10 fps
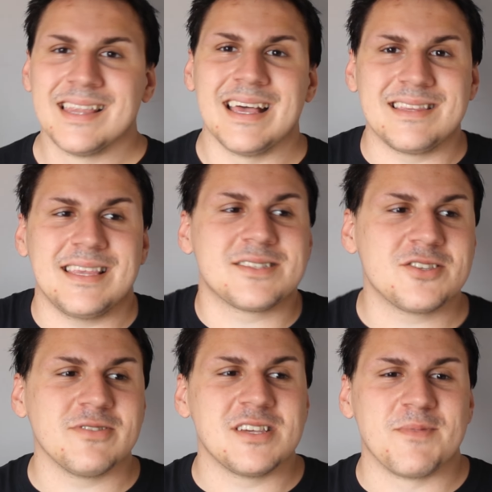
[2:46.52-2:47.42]
There's
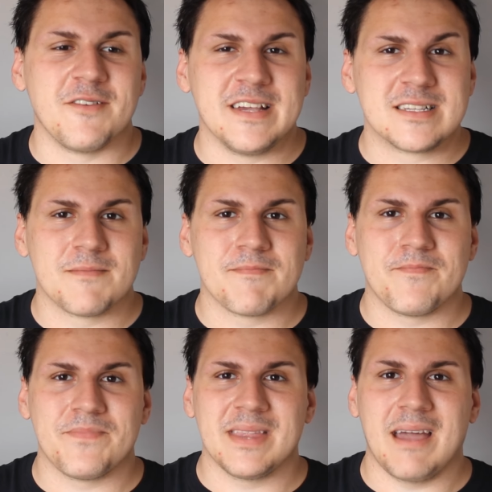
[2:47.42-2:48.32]
two of these movies.
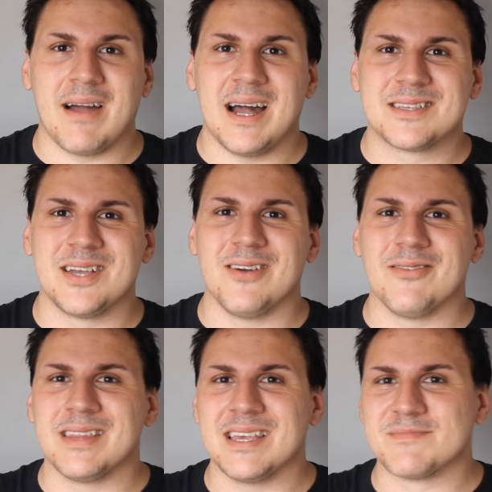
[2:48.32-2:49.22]
There are two
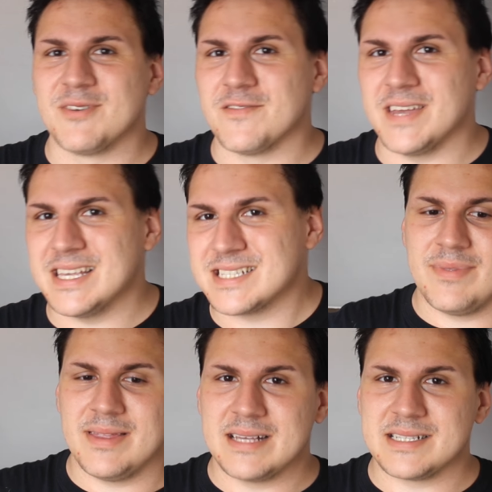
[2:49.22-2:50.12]
of these movies.
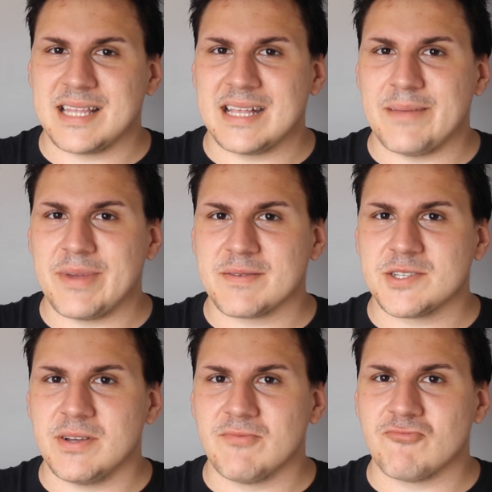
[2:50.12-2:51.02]
There's this dynamic
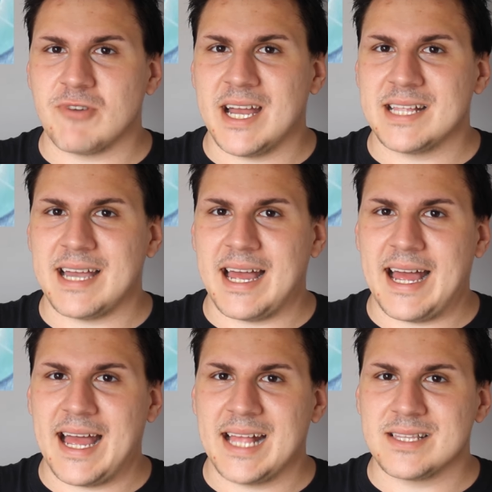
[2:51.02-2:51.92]
between Red
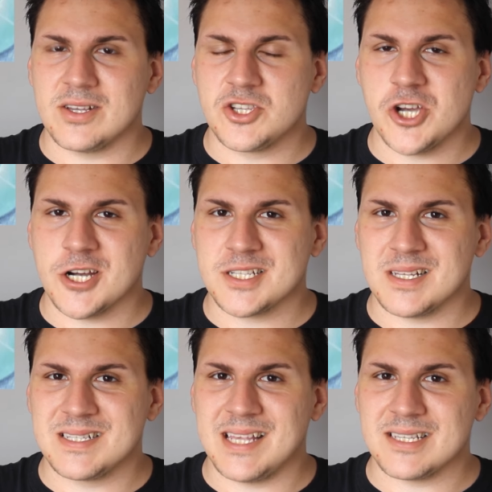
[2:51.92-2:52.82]
and Chuck's
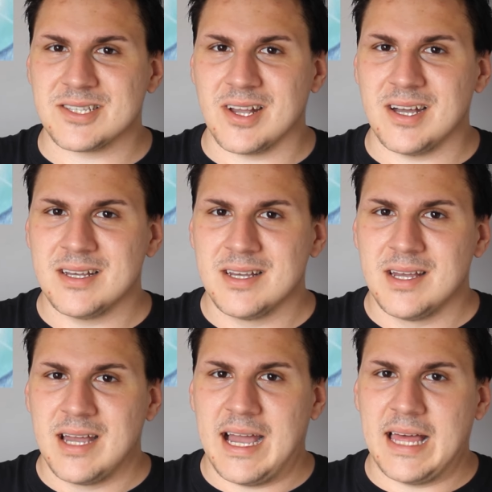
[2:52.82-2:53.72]
sister,
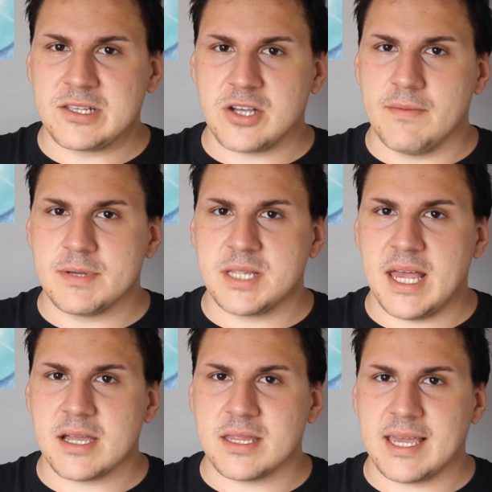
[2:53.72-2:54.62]
and it's obvious
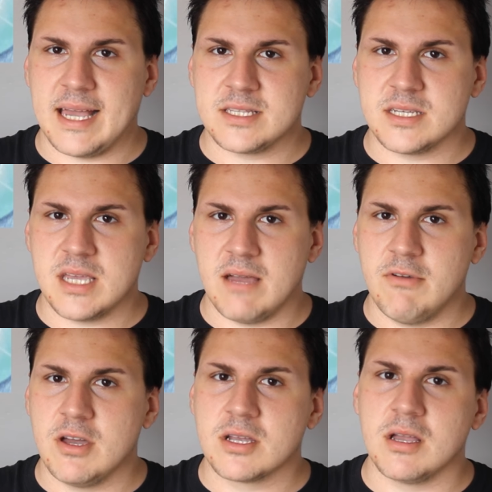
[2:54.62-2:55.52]
they're going to get
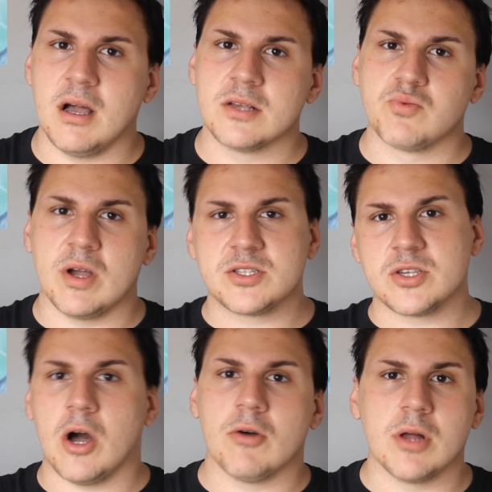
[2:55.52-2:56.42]
together because Red's
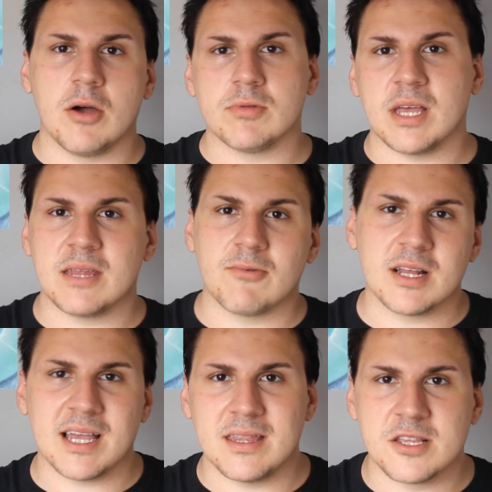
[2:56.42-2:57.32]
all lonely and they want
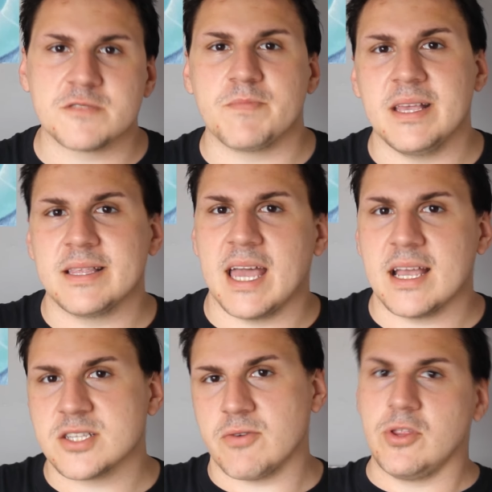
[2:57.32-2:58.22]
to get in the speed
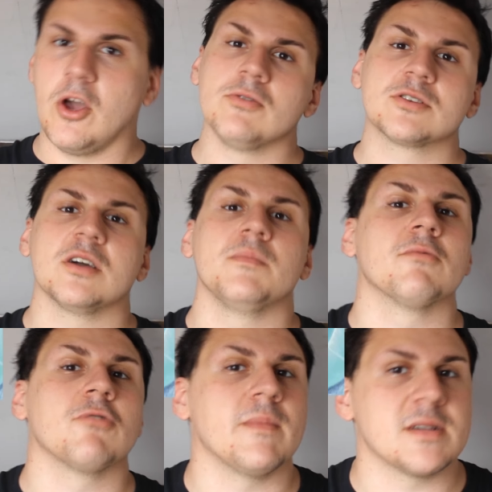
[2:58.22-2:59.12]
dating. So we know there's going to be
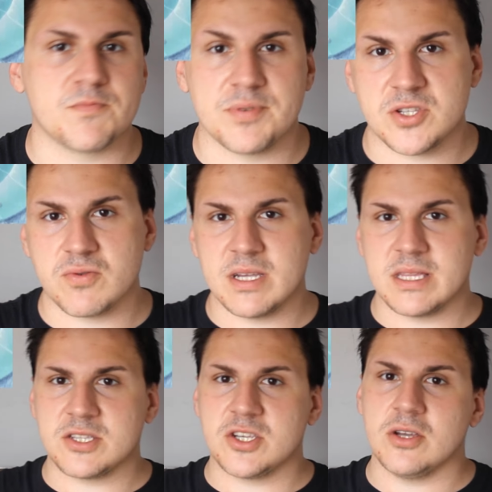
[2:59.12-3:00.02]
romance between
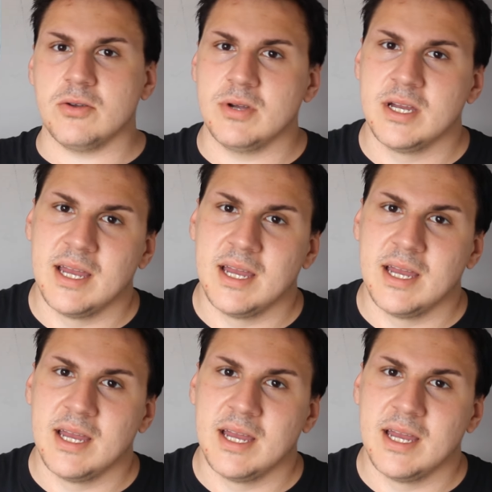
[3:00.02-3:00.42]
the two.